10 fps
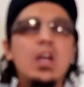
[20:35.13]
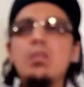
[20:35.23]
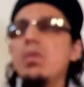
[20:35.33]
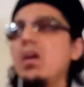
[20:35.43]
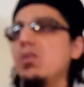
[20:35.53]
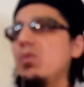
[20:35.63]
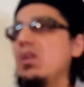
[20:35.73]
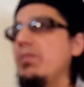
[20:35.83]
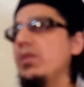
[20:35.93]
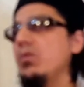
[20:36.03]
al-malu
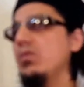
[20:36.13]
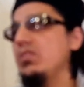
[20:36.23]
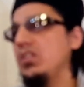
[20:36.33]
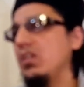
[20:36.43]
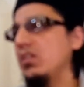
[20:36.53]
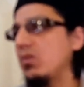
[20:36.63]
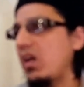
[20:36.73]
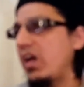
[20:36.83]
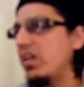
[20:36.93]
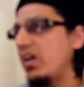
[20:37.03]
wal-banun,
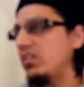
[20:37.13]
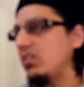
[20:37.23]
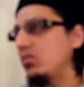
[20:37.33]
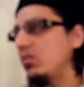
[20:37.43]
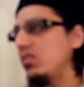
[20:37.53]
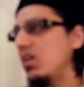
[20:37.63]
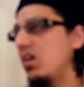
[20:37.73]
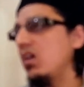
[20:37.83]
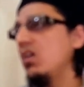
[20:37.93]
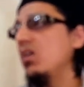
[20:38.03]
zinatul hayat
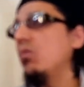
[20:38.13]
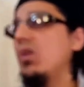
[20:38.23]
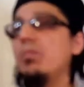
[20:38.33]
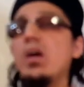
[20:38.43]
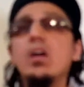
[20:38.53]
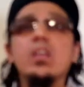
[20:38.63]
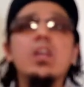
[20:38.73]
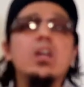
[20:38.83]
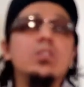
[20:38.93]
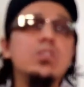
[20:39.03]
al-dunya,
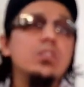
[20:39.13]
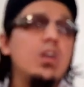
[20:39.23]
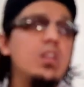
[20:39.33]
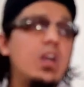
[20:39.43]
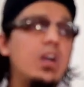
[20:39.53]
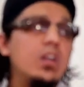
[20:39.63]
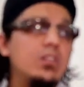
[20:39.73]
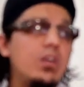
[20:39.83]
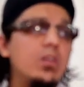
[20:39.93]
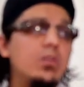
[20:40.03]
wal-baqiyatul
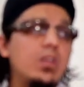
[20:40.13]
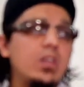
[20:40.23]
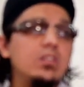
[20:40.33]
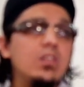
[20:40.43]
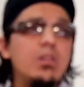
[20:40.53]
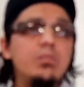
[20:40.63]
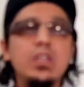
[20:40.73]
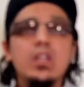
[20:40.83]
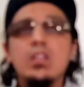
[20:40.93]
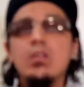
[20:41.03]
salihat, khayrun inda
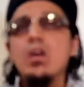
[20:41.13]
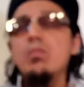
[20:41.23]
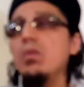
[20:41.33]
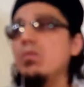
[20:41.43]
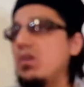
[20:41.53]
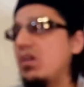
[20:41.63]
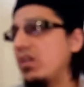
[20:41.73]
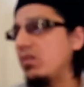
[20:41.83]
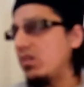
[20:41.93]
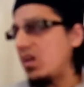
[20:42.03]
rabbika thawaban wa
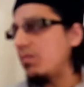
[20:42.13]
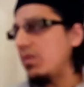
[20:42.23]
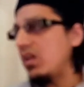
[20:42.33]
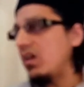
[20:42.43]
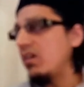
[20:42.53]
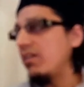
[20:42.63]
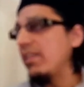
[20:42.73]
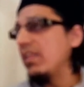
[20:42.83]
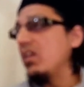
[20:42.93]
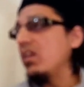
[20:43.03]
khayrun amala.
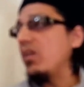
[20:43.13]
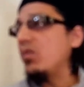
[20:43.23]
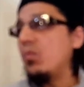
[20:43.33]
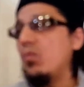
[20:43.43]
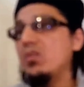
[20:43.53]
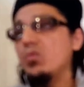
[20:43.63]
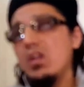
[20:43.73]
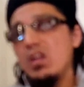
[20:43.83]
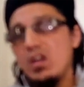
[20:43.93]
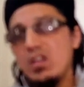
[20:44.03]
And what
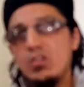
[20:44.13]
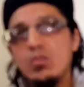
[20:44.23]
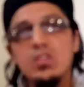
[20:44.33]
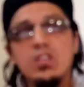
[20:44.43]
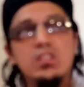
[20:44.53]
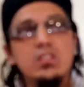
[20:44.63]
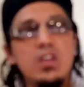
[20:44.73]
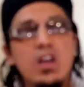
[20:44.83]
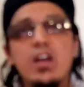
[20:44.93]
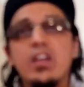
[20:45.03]
will earn you the,
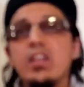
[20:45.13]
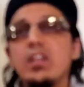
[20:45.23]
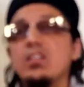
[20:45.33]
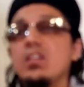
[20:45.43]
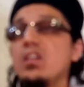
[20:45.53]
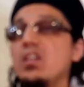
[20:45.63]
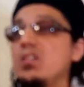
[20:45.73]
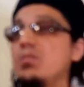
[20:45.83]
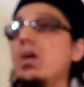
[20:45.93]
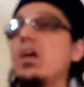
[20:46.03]
the akhirat
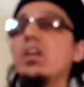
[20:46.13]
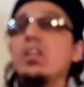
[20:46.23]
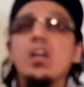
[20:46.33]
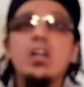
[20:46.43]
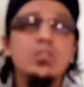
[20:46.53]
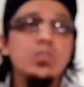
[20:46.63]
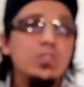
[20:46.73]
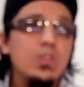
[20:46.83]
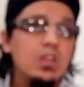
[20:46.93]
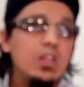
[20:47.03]
is baqiyatul
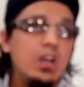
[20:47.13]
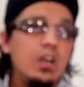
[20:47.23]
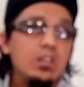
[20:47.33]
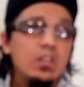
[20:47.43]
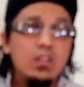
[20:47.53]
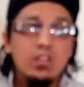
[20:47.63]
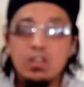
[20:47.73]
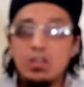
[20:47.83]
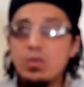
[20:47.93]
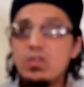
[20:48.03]
salihat,
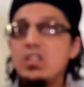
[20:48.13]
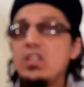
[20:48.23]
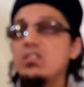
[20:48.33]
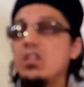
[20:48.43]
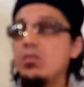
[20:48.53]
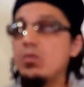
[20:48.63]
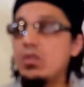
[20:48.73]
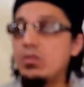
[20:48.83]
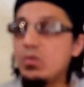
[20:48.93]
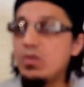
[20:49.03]
the good deeds that you
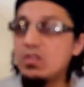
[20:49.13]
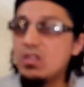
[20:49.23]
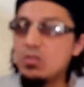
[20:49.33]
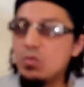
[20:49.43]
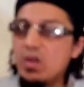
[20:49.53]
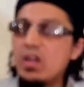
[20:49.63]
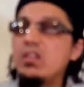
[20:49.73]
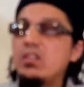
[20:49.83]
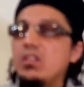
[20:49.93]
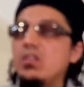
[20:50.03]
will do in this
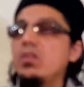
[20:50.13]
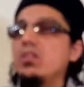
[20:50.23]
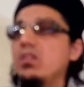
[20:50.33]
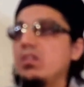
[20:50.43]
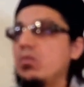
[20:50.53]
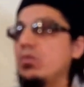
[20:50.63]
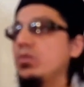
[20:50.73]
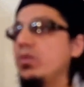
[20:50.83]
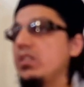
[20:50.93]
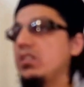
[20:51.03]
world. You know, in
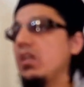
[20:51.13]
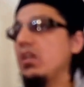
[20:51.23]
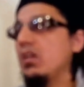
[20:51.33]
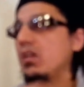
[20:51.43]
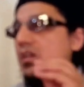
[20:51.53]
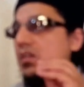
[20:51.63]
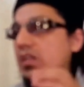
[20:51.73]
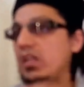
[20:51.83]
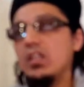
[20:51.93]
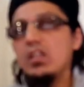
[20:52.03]
Urdu they say,
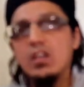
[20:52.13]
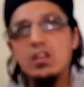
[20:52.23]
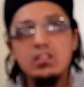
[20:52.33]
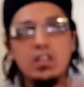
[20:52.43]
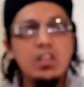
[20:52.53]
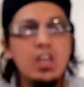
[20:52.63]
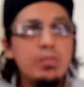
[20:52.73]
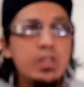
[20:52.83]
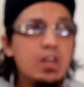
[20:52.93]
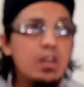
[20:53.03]
neki kar darya
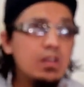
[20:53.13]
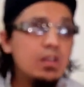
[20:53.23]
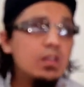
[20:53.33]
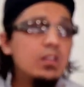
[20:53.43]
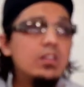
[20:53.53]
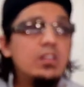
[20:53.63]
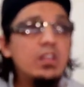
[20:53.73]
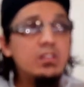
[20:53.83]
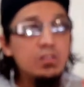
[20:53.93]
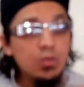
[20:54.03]
mein dal.
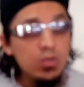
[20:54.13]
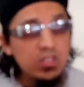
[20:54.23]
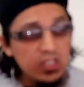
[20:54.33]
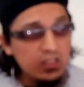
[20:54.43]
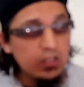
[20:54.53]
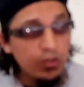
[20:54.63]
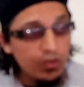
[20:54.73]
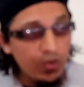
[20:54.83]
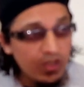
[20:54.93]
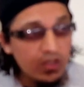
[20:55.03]
The good deeds that you
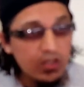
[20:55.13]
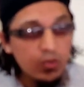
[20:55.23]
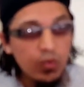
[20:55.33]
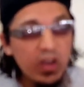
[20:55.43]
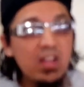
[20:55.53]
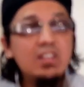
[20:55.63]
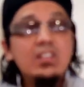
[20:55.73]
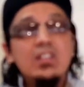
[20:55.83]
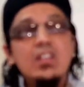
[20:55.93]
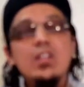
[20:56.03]
do in this
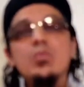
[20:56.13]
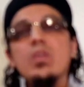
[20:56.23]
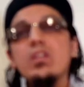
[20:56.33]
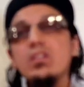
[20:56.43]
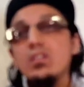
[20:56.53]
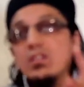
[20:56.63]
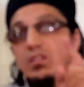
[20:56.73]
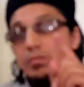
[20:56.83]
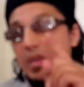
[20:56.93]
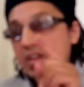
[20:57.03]
world, it will
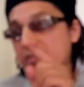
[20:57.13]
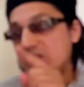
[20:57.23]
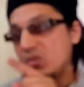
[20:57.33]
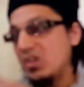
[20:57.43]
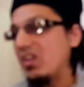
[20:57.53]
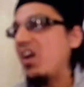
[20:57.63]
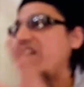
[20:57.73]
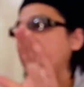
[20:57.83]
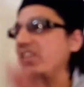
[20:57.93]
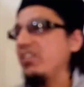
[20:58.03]
benefit you in
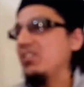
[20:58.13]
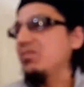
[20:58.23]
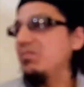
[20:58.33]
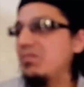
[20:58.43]
akhirat.